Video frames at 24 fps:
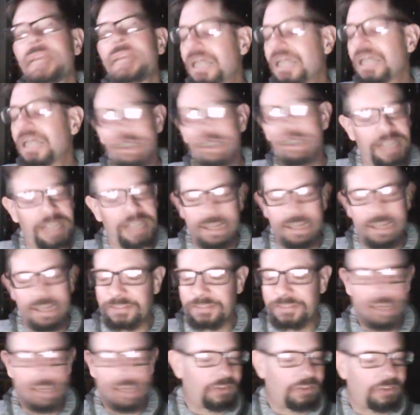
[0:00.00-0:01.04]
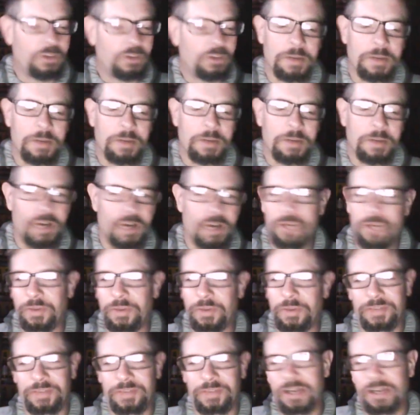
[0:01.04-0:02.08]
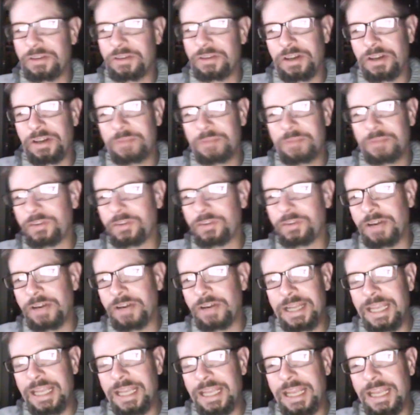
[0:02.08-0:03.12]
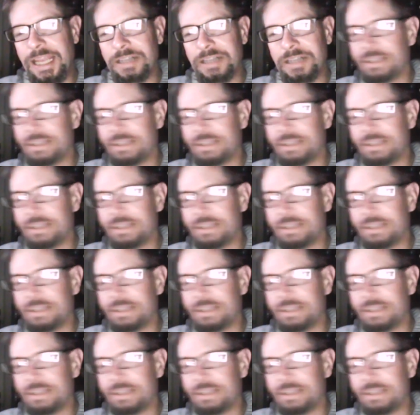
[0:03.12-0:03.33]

oh yeah, this thing is too much grain whiskey. Oh no, I'm sorry, I can't handle